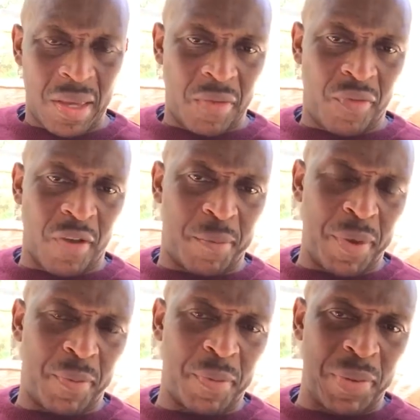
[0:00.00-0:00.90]
if you have
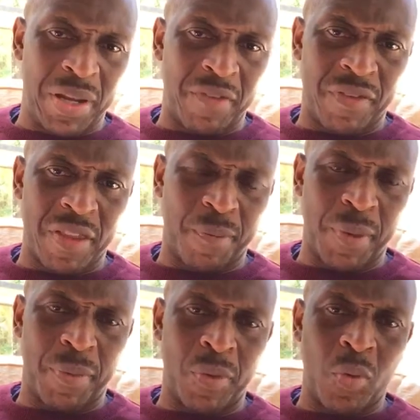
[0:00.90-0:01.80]
belief in the
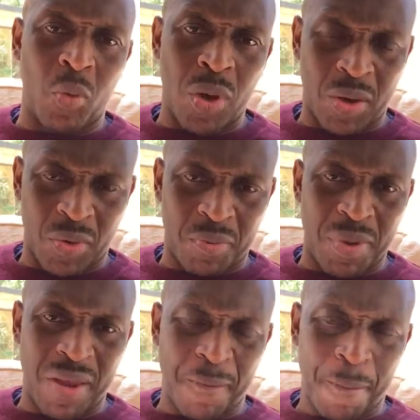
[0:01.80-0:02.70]
people who work with
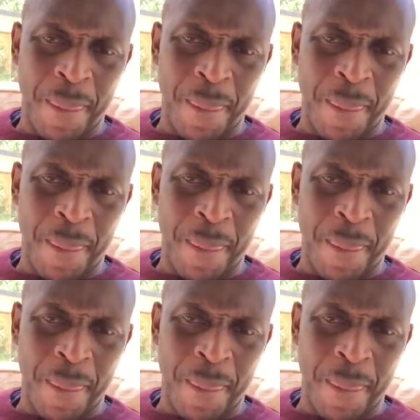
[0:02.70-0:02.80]
me,